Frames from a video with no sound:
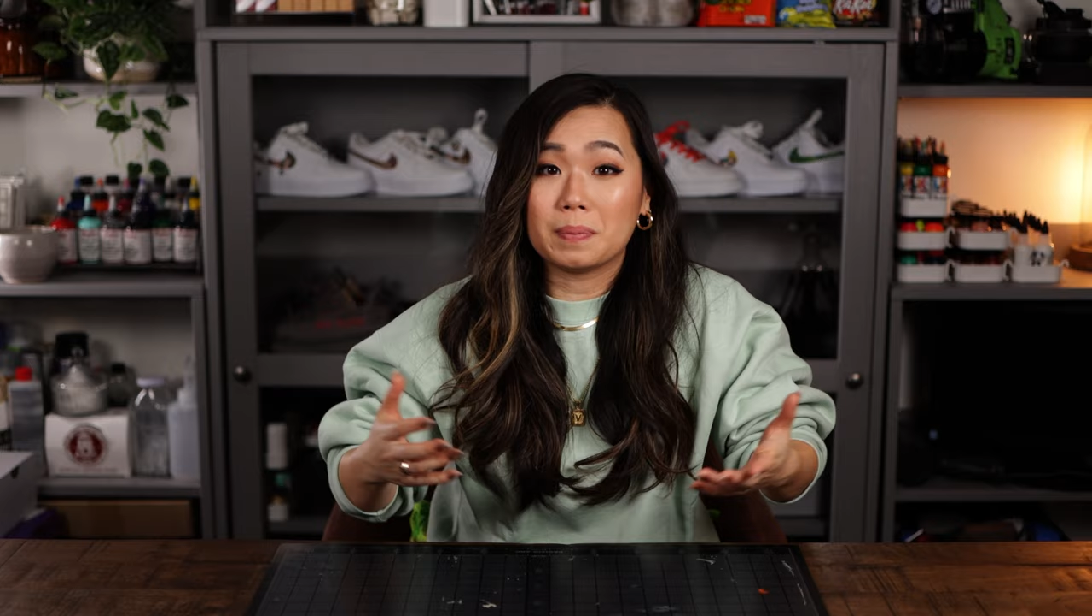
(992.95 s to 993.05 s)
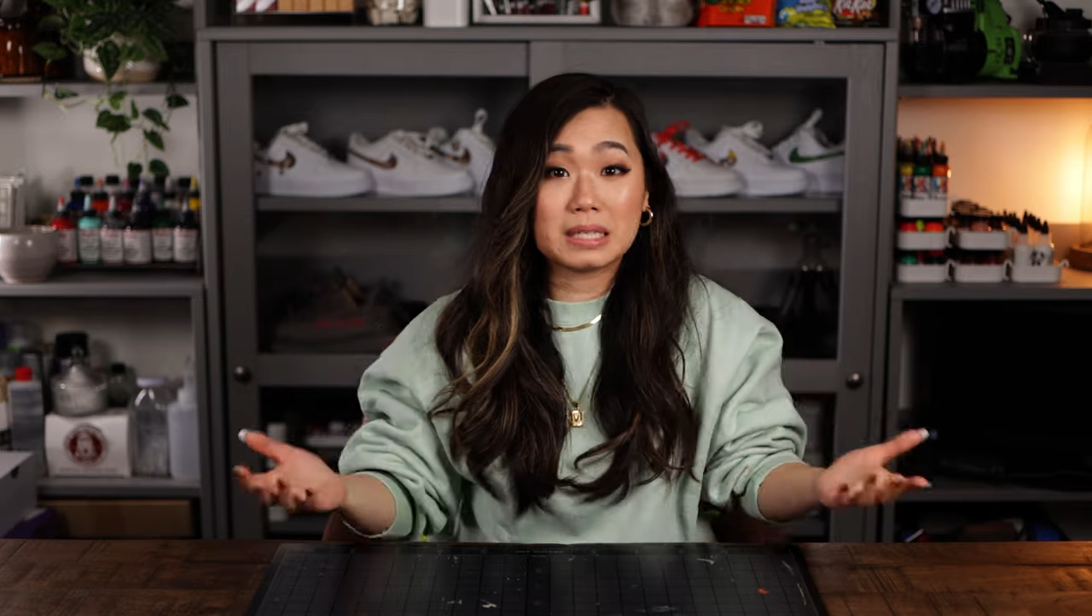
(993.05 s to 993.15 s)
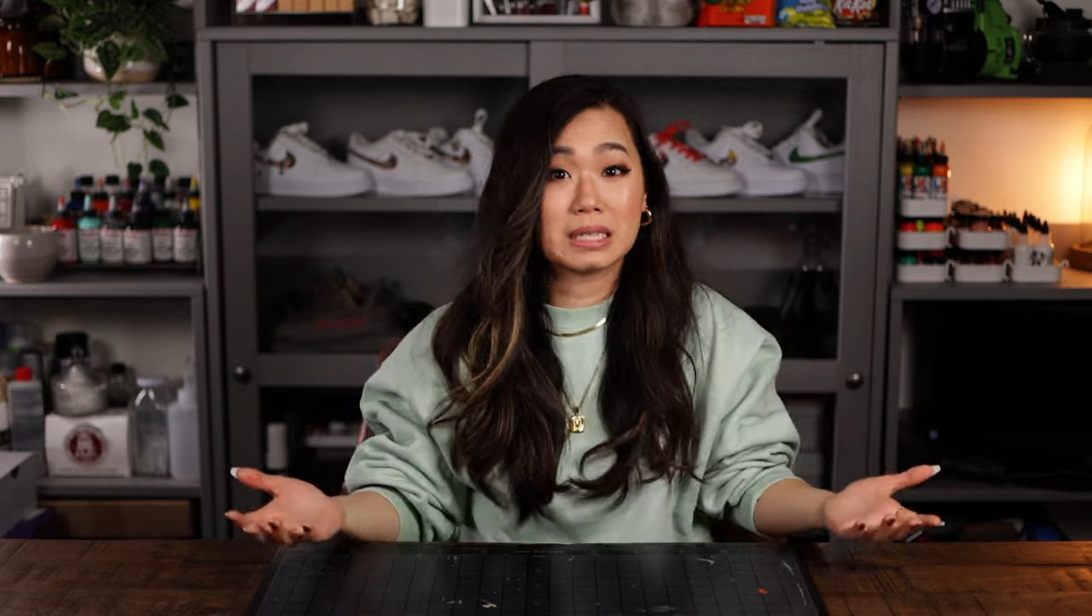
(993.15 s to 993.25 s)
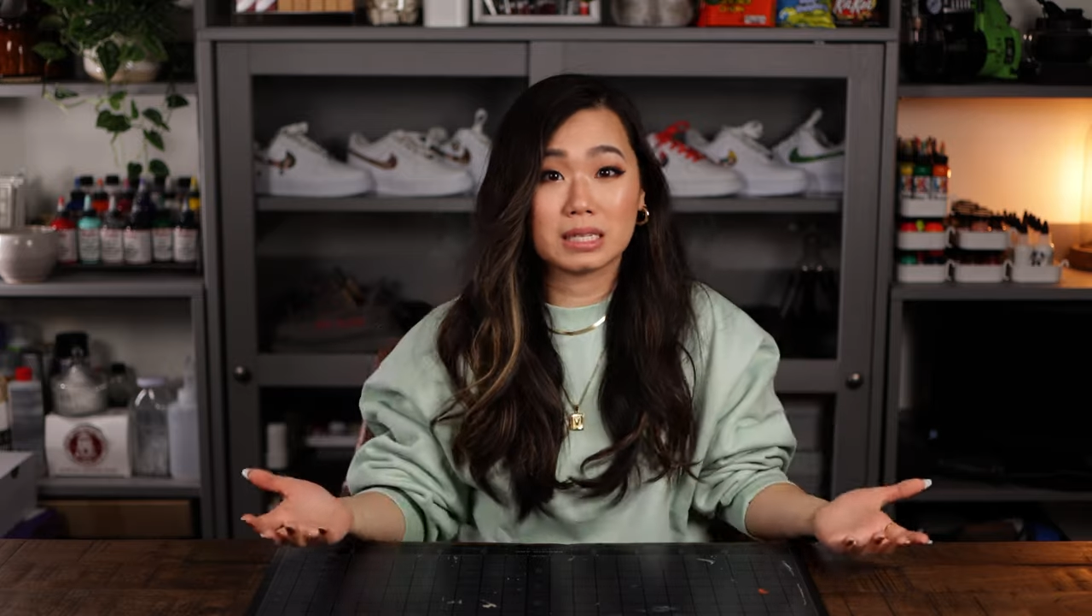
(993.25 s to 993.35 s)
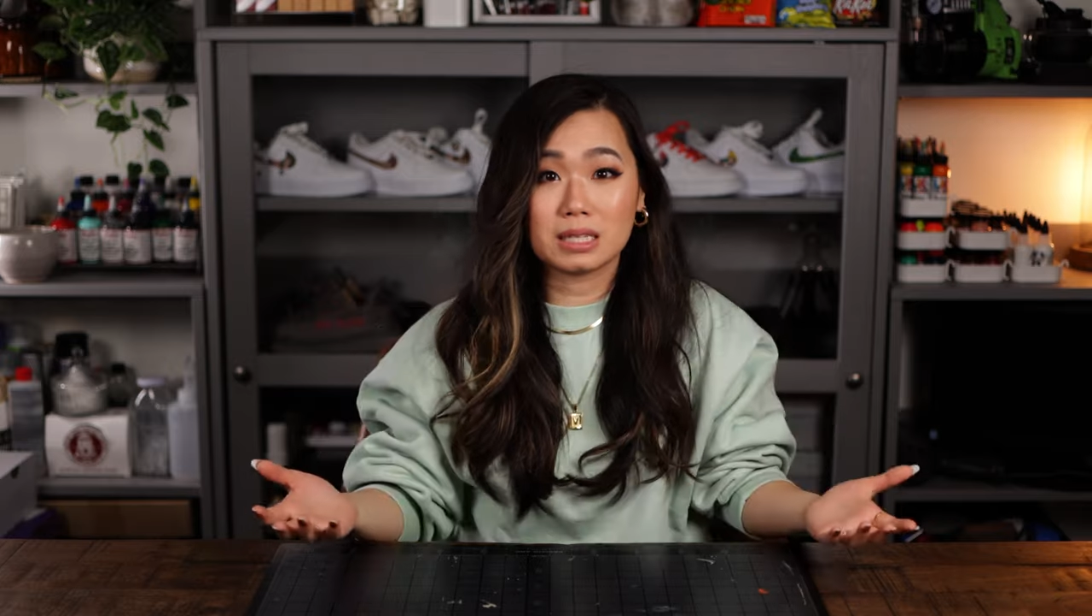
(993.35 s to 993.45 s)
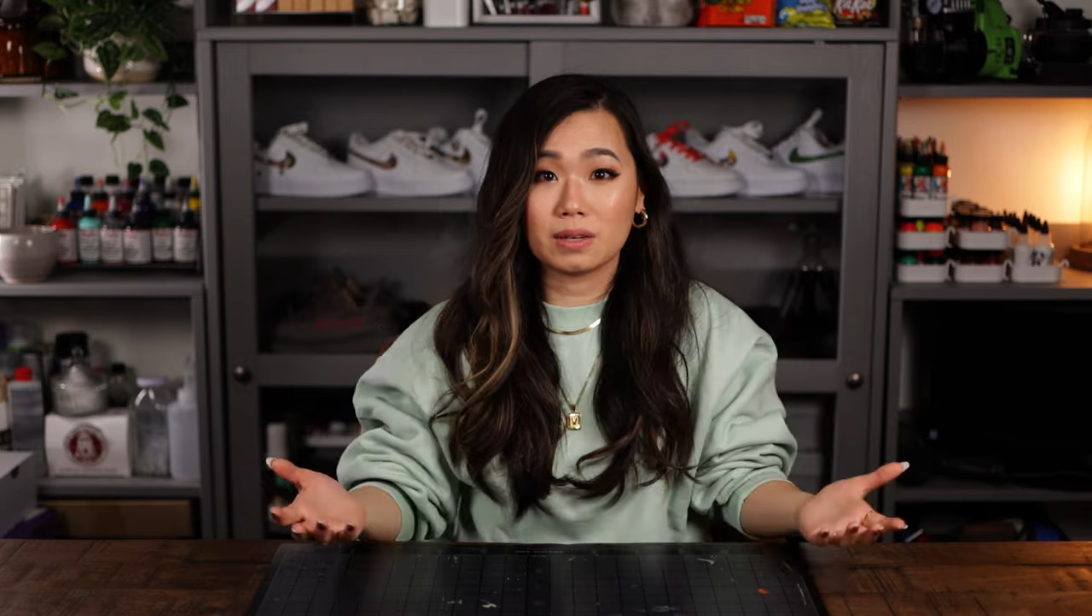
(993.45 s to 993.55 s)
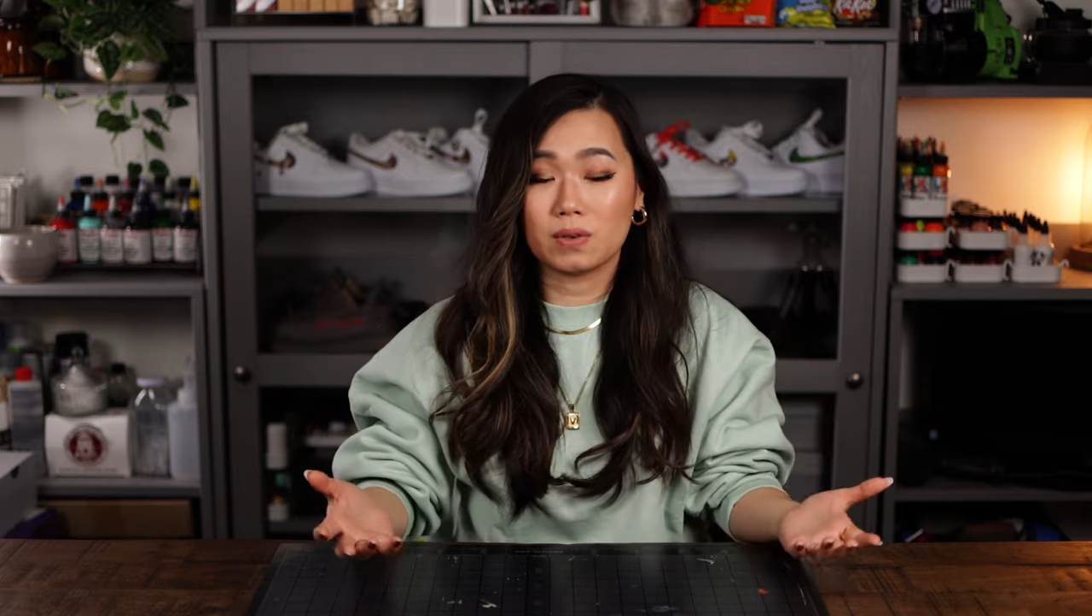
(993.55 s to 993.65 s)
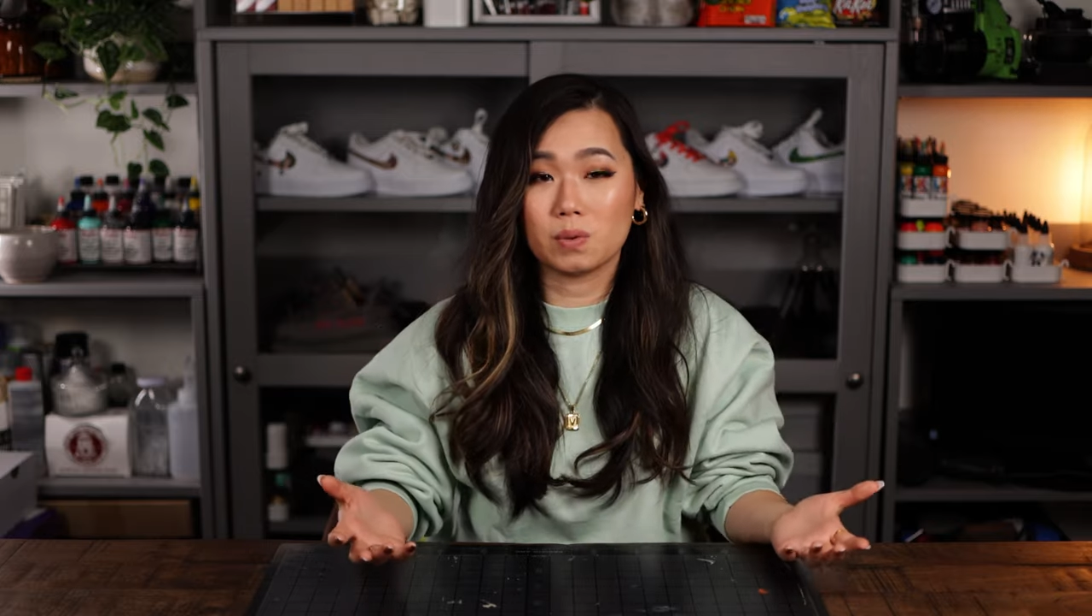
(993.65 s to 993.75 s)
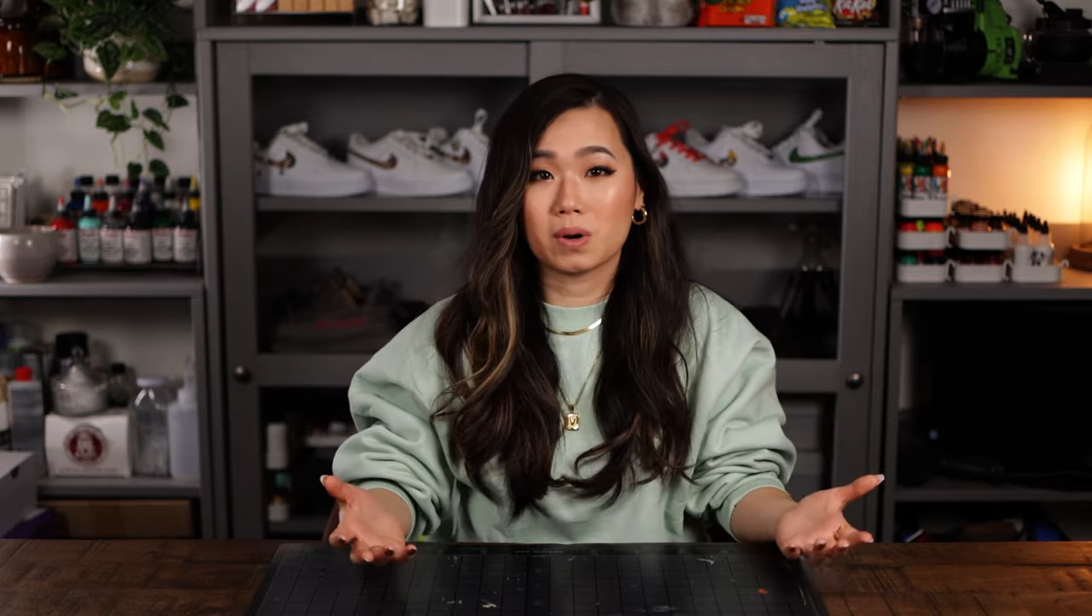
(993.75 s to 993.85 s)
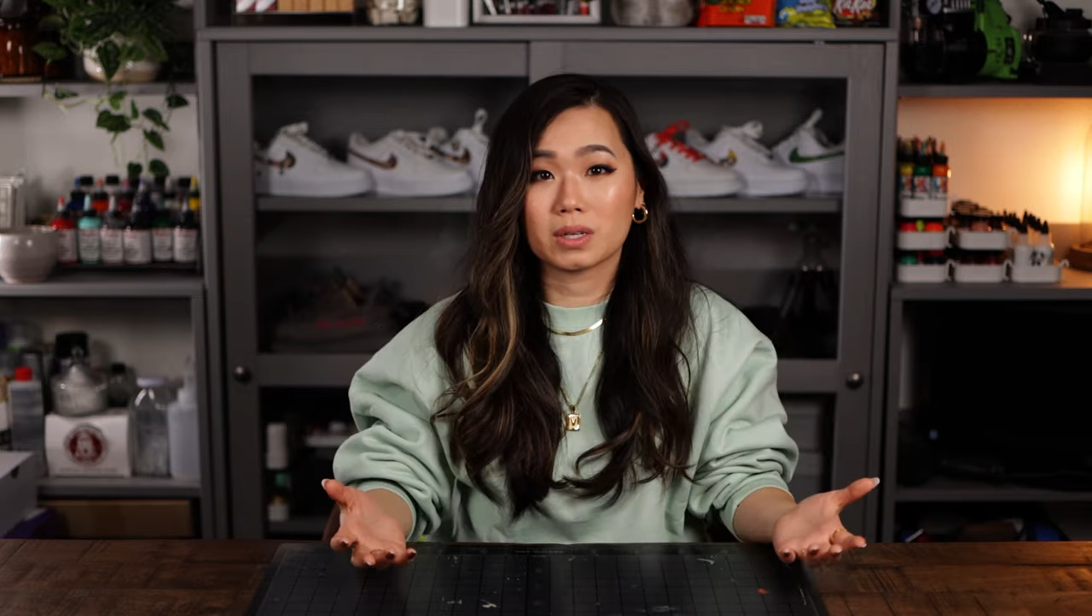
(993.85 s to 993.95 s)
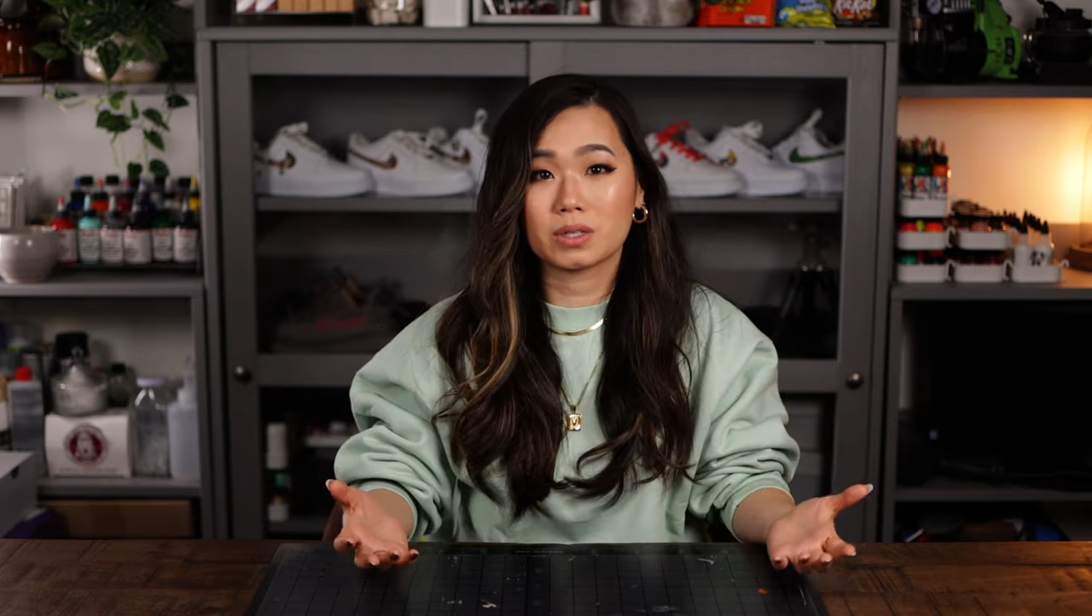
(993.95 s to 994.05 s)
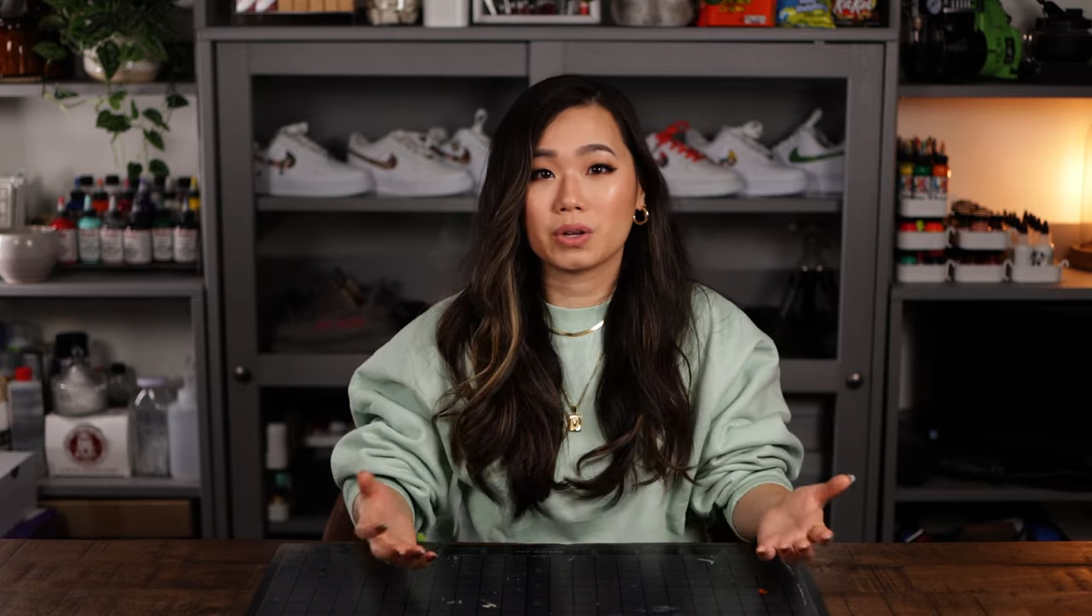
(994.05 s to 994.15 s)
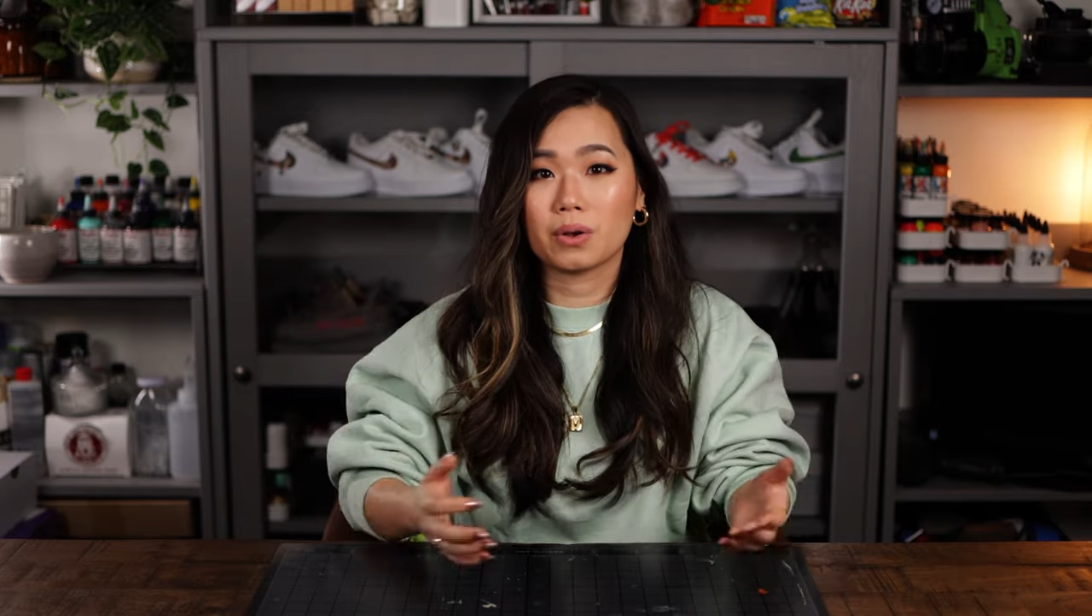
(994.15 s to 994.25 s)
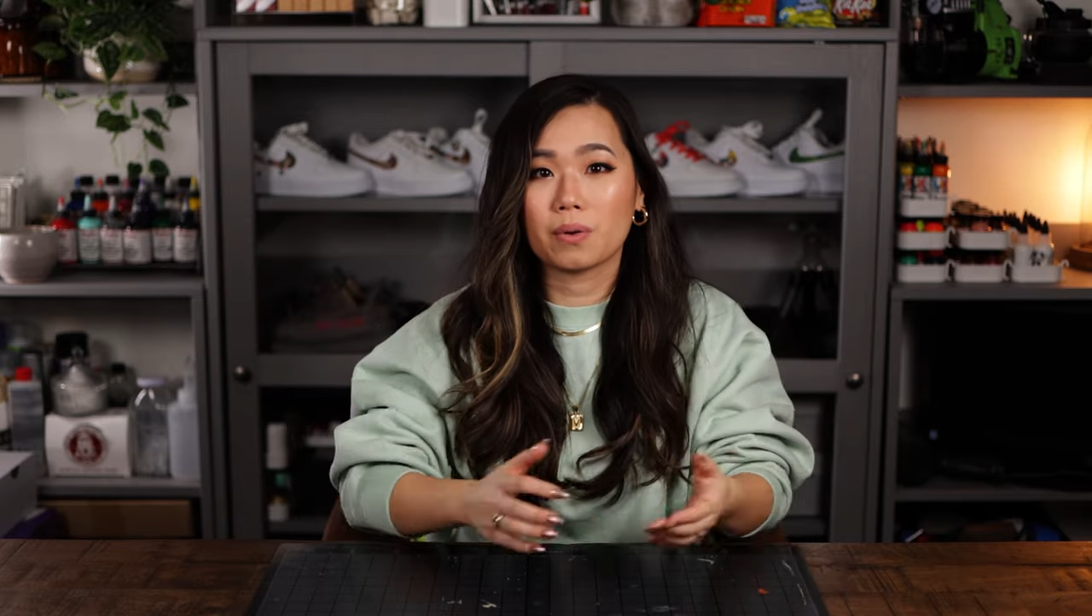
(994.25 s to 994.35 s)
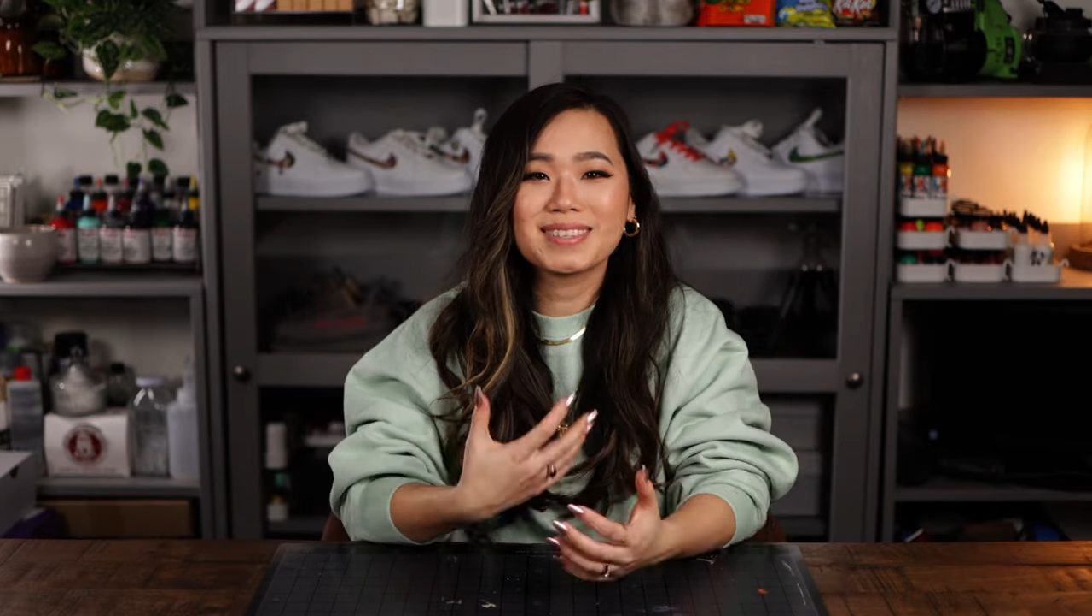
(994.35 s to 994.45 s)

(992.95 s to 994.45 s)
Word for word: business if you want to.